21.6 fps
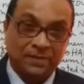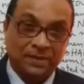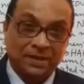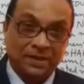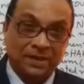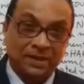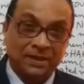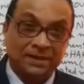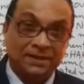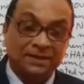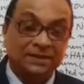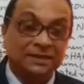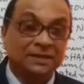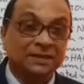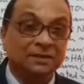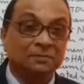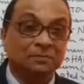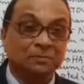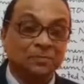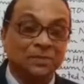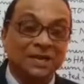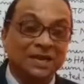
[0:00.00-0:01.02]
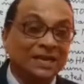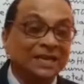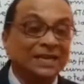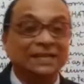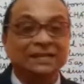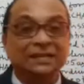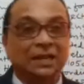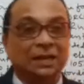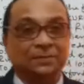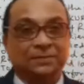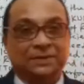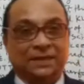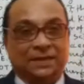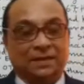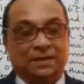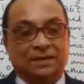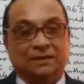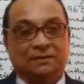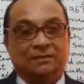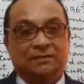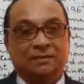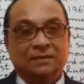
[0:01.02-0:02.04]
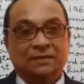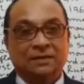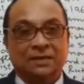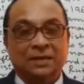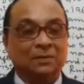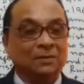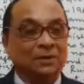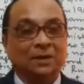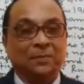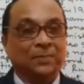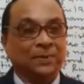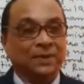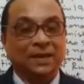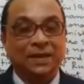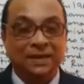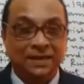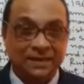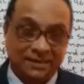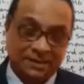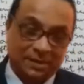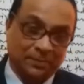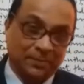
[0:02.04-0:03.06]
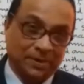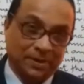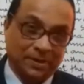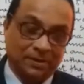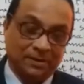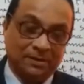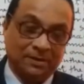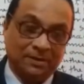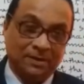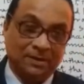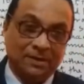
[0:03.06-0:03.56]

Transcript: It is in millionth of second they will appear and disappear.